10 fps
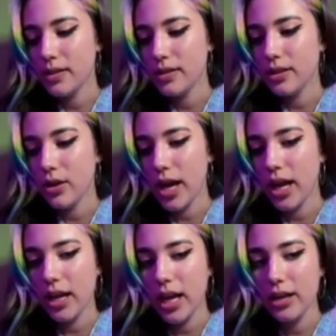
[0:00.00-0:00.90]
So
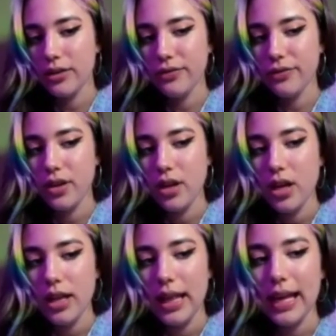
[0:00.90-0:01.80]
I kind of,
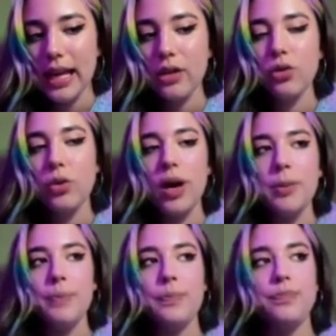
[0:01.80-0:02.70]
like, I grew
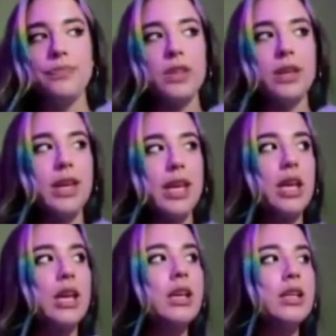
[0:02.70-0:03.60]
up,
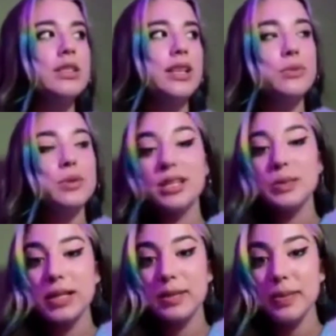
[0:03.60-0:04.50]
he didn't really
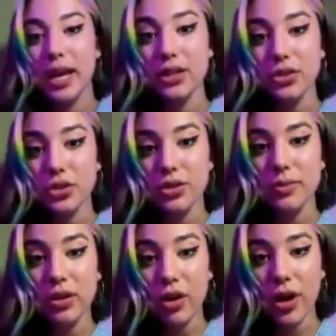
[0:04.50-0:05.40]
speak Spanish to
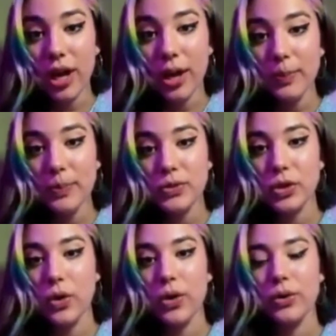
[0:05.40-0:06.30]
me growing up,
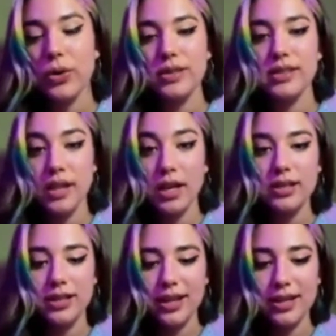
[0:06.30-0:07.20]
so it
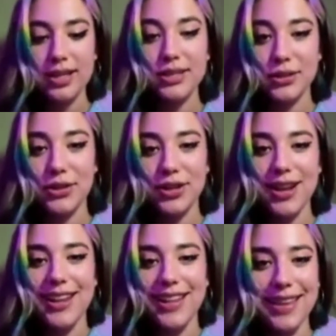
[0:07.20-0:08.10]
sucked, and I didn't get to learn
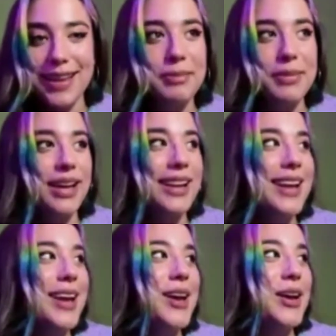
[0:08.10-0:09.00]
anything. But
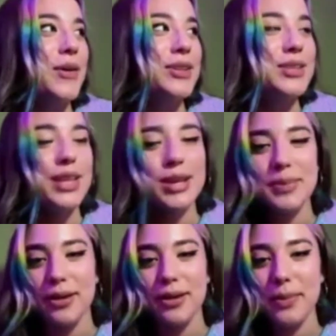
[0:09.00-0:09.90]
going to, like,
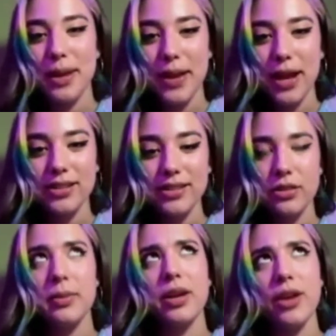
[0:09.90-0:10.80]
my parents'
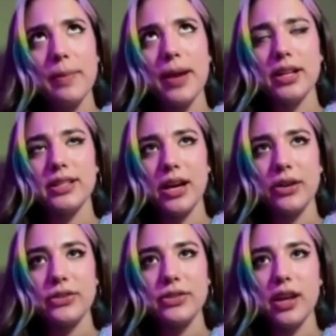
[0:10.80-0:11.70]
or my grandparents'
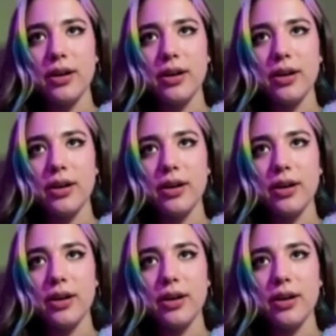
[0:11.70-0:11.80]
house,